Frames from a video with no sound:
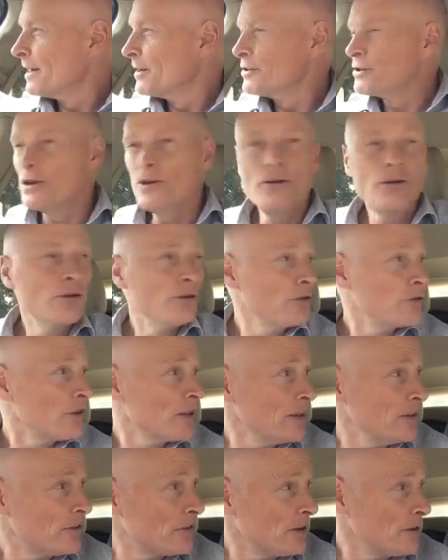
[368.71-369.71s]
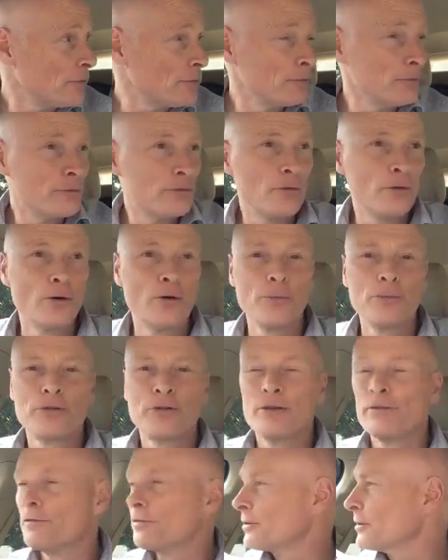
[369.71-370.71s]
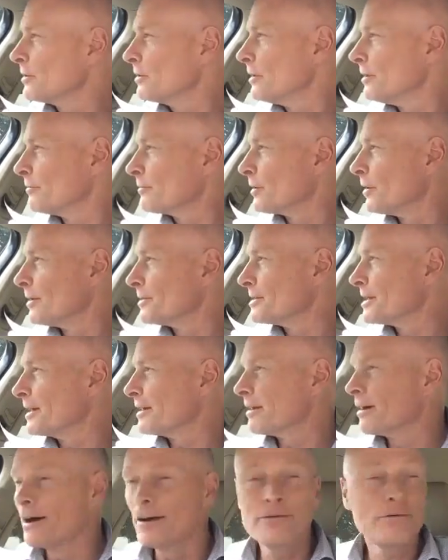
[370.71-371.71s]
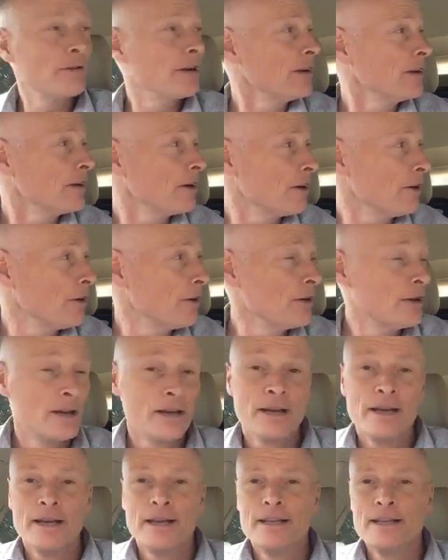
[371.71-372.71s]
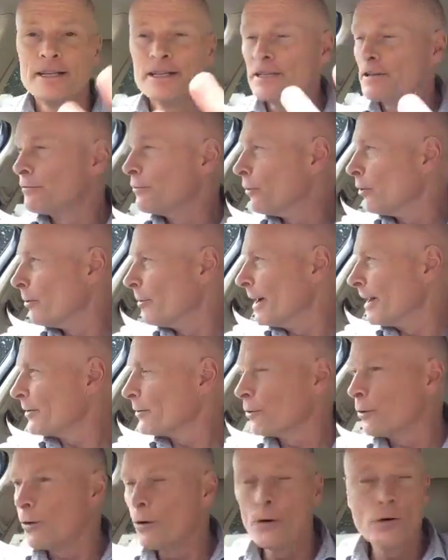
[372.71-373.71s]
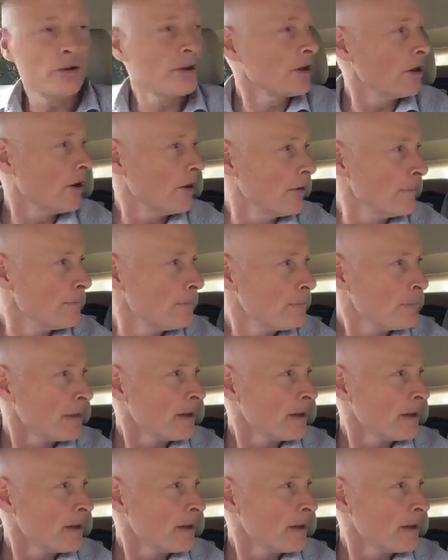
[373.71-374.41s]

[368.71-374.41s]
to use these different forms of content like video in this format or audio,